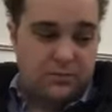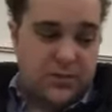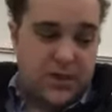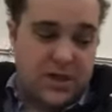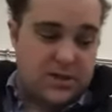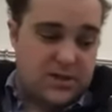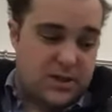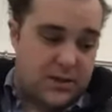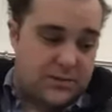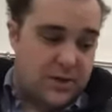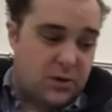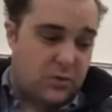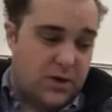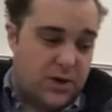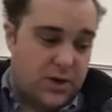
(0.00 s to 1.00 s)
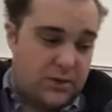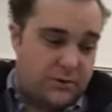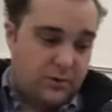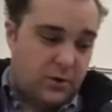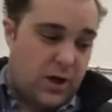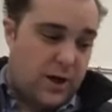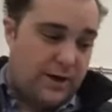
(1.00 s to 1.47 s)
they decide they want to end
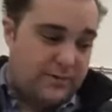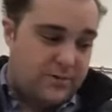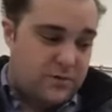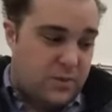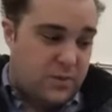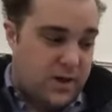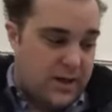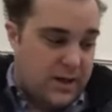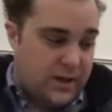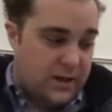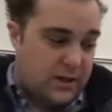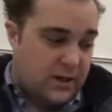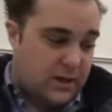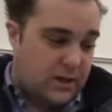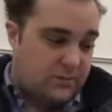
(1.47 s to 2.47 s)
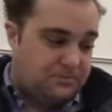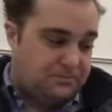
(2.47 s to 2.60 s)
their lives by